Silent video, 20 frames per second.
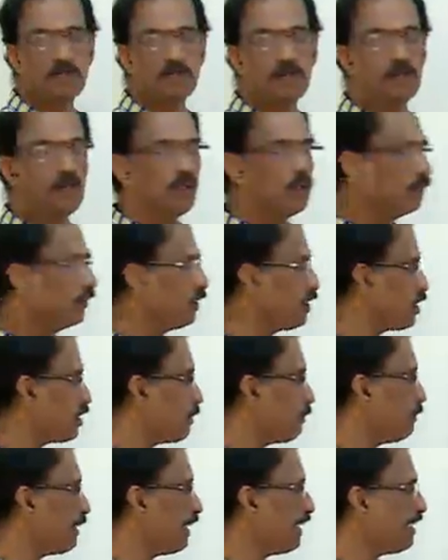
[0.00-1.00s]
This we
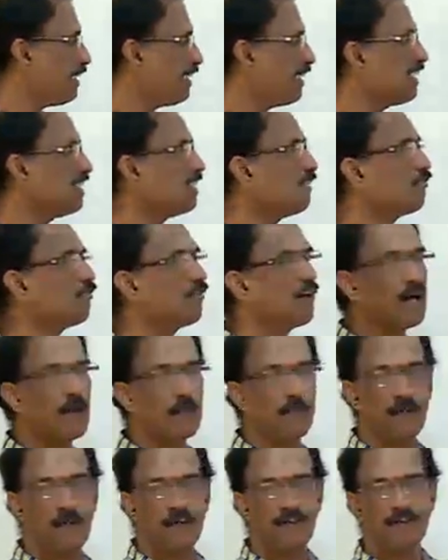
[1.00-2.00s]
bring in the form of
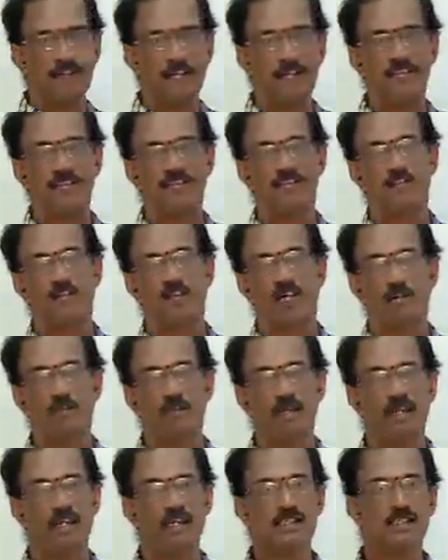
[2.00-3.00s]
x square by a
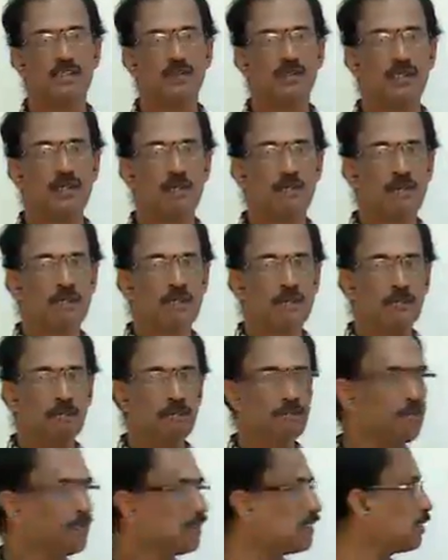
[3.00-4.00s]
square plus
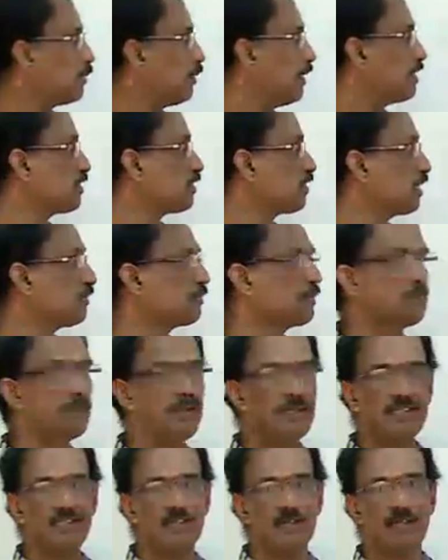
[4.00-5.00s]
y square by b
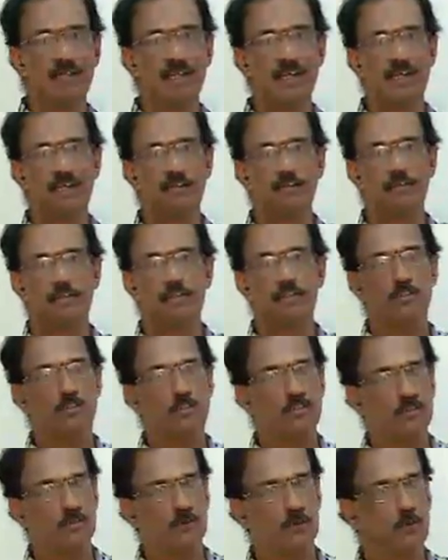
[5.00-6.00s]
square equal to
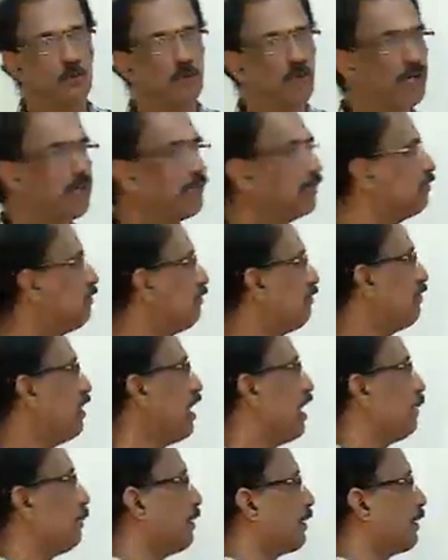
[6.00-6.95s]
1 format.